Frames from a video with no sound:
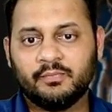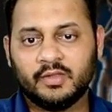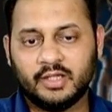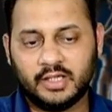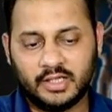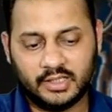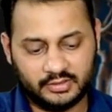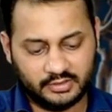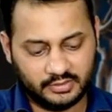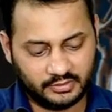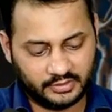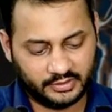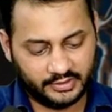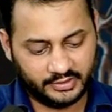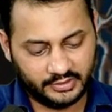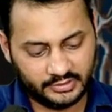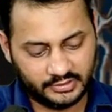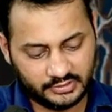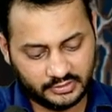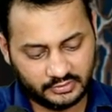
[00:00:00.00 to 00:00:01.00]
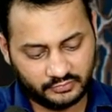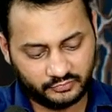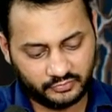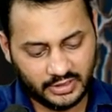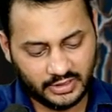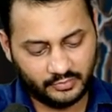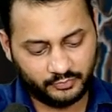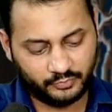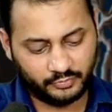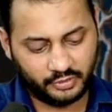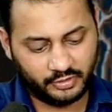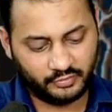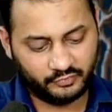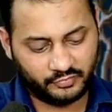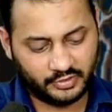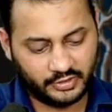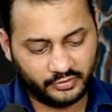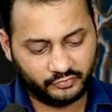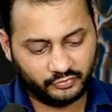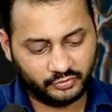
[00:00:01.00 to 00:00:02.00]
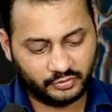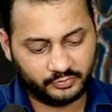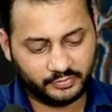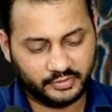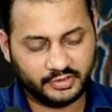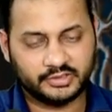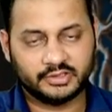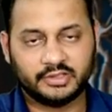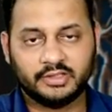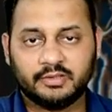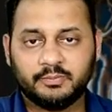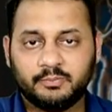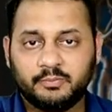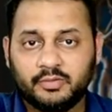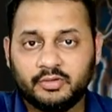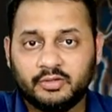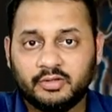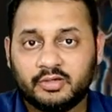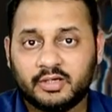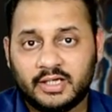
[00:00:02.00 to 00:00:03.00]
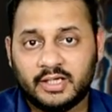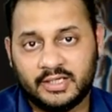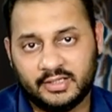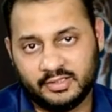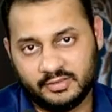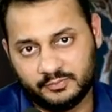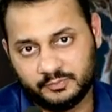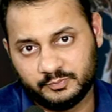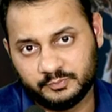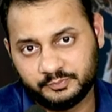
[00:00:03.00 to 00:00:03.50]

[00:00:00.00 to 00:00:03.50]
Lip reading: and the rate is 5.54% per annum.